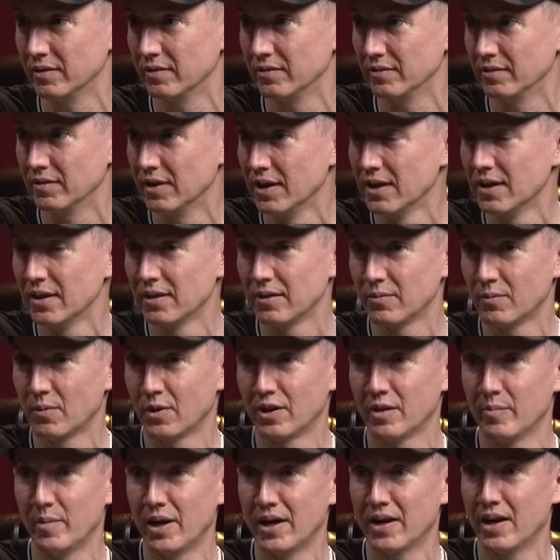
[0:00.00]
and mm.
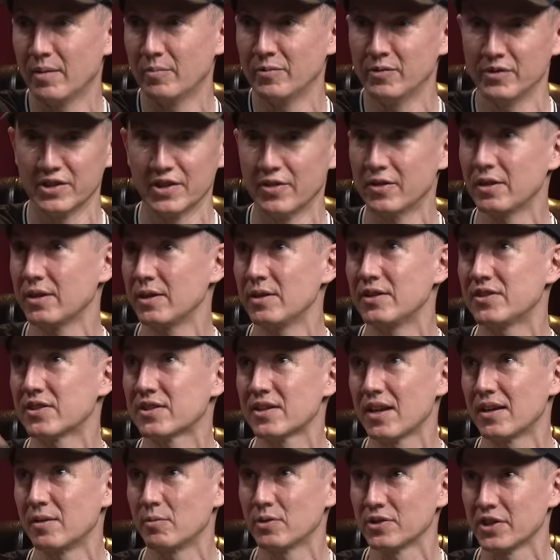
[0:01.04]
one of the Manhattan, and he
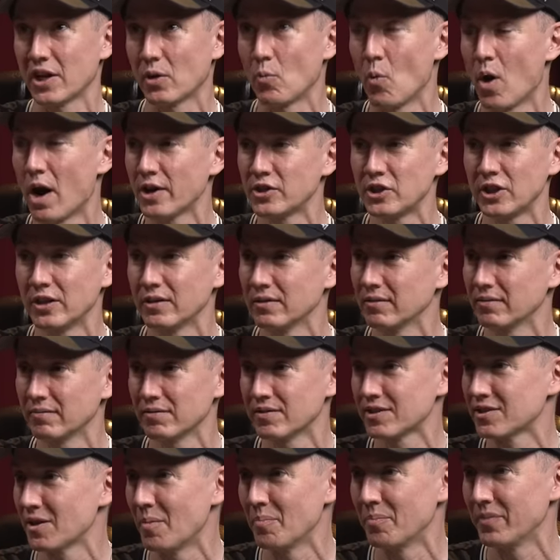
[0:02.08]
said he was like
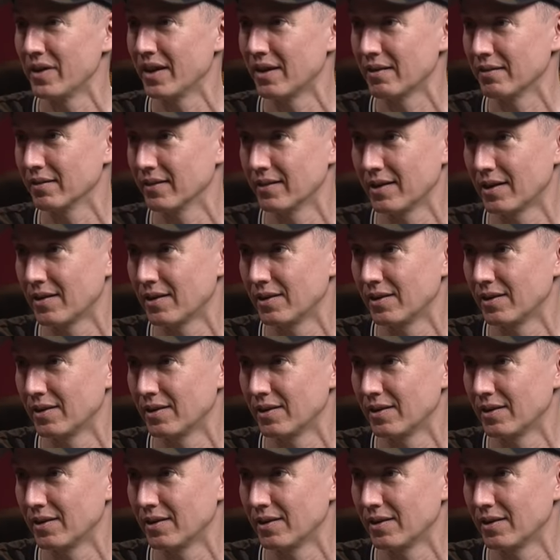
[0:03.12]
watching something like